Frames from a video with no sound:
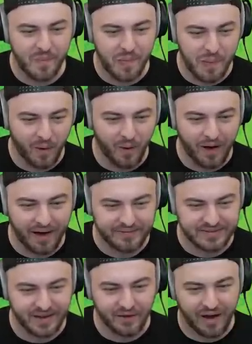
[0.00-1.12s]
Don't tell my oh, manager. I have
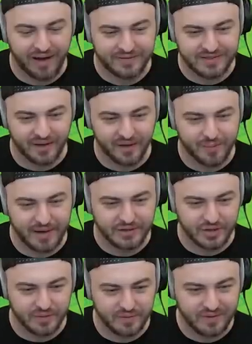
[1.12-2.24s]
to tell, I'm just I have a janitor, to
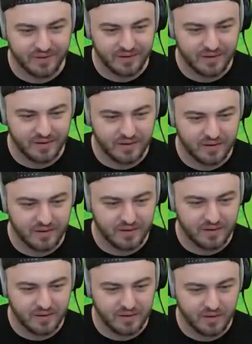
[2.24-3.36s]
guys. I'm just, I just clean
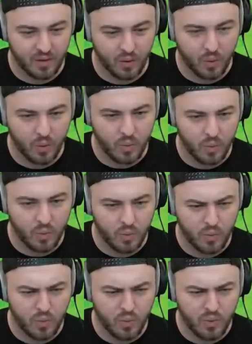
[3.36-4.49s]
poopers with a
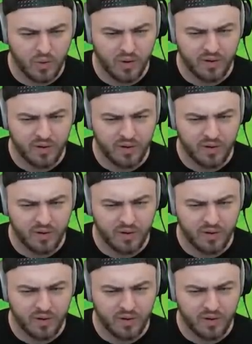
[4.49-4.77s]
shotgun.